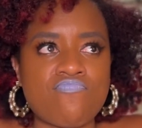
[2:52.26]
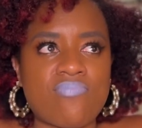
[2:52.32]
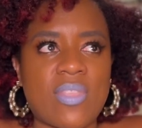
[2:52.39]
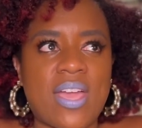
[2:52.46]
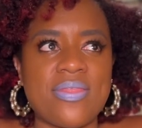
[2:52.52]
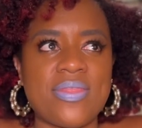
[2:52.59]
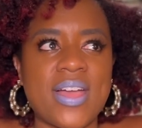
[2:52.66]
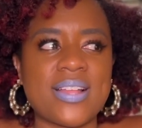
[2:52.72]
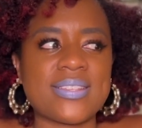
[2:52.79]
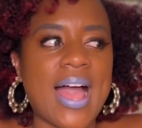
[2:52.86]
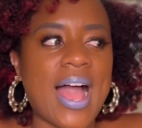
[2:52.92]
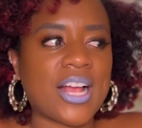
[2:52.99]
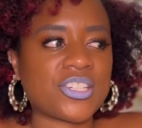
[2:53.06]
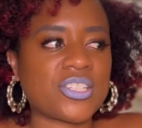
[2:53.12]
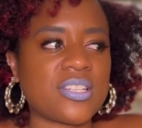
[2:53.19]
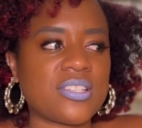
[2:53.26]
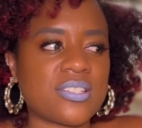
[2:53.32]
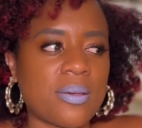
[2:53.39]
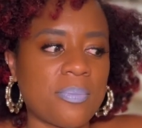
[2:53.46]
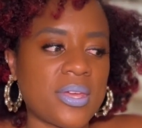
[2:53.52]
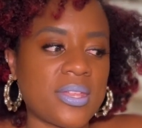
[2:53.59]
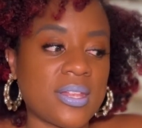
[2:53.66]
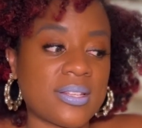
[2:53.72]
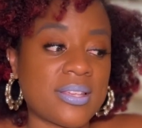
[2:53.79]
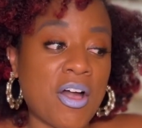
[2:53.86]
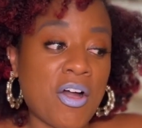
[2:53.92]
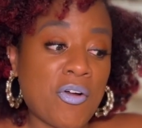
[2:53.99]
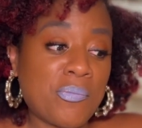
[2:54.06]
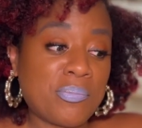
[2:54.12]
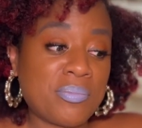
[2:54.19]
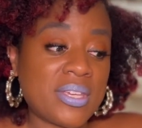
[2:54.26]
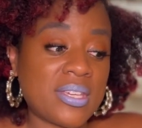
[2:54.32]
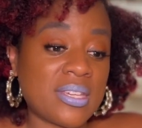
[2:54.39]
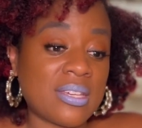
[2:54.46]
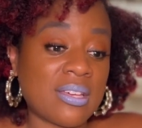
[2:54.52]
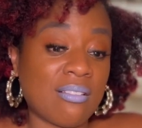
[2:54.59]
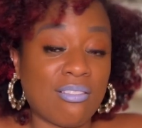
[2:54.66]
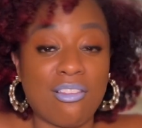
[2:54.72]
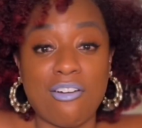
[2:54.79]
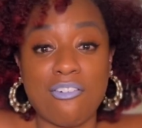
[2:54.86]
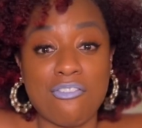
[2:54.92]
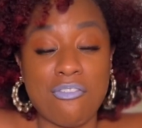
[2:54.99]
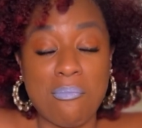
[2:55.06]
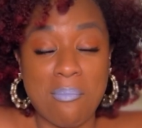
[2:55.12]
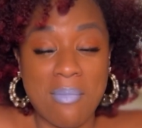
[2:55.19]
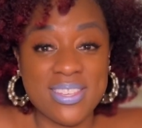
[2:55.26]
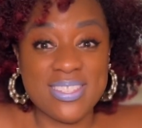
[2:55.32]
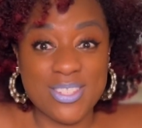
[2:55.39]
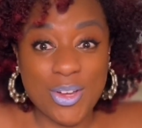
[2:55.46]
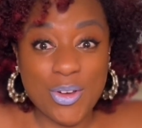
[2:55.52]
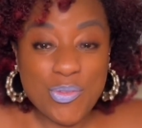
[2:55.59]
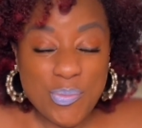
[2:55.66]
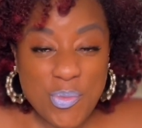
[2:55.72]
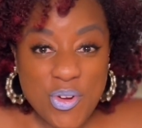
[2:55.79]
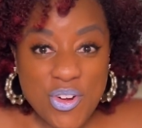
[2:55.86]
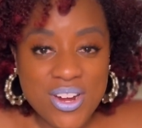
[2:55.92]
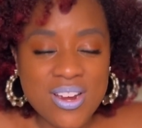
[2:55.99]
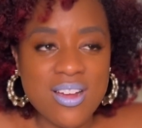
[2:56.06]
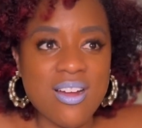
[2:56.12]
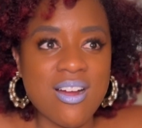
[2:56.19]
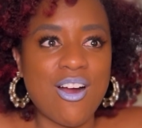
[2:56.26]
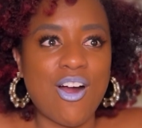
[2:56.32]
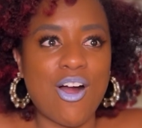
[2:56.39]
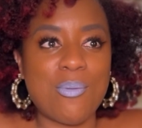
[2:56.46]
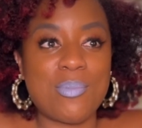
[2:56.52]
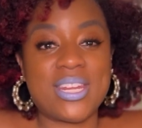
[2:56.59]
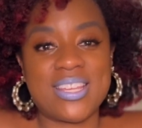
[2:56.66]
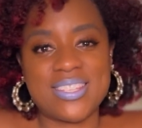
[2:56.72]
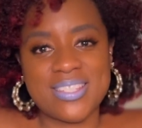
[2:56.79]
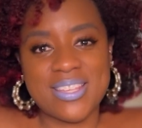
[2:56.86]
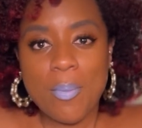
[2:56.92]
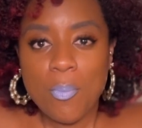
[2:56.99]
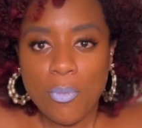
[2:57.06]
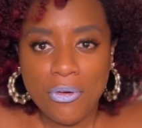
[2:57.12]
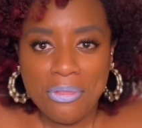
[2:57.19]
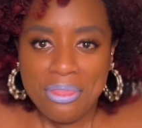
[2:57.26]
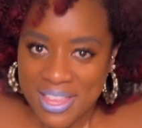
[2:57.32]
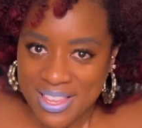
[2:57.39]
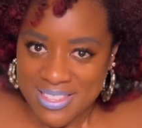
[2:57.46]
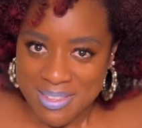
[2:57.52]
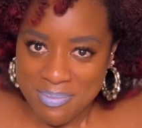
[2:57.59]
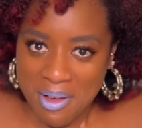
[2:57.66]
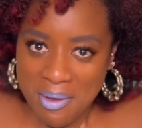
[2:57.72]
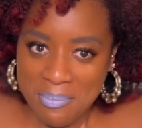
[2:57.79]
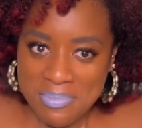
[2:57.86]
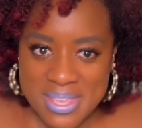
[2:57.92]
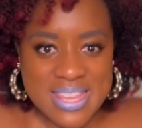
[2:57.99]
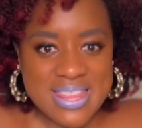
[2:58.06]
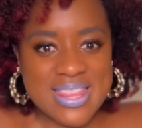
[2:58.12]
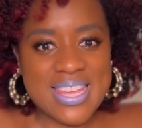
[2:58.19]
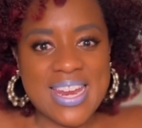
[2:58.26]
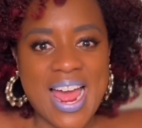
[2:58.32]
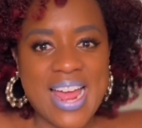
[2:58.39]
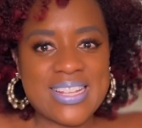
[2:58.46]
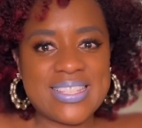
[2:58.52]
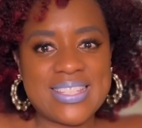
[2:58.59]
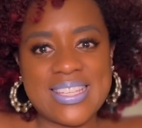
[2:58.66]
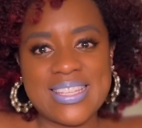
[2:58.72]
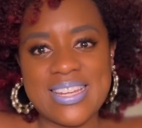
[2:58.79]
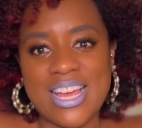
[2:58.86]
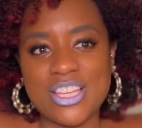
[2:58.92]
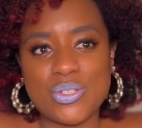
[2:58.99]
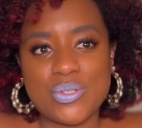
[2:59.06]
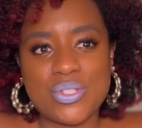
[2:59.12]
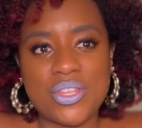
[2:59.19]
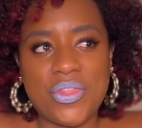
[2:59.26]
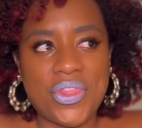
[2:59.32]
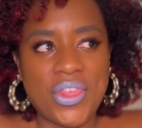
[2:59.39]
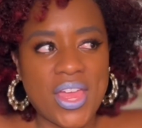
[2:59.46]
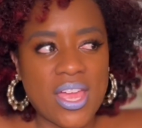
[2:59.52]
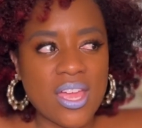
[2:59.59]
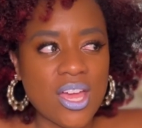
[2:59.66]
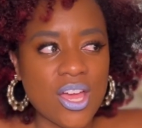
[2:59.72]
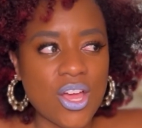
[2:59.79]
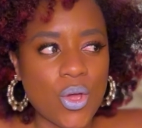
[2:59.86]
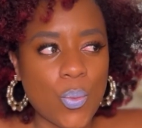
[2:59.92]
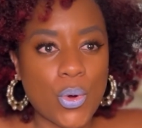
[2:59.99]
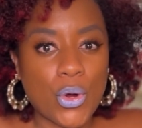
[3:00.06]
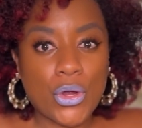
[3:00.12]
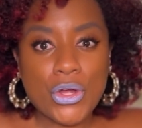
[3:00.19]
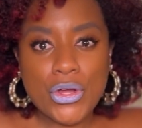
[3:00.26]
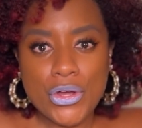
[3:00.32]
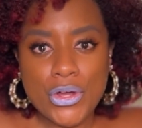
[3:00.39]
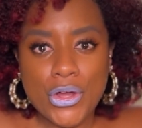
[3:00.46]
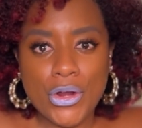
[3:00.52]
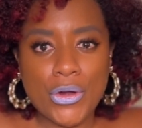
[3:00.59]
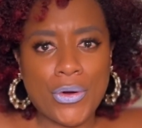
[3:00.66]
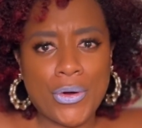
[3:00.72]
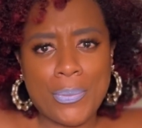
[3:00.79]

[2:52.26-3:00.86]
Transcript: And that's actually something that's helped me love myself more and accept more things about me that I did not used to think were good or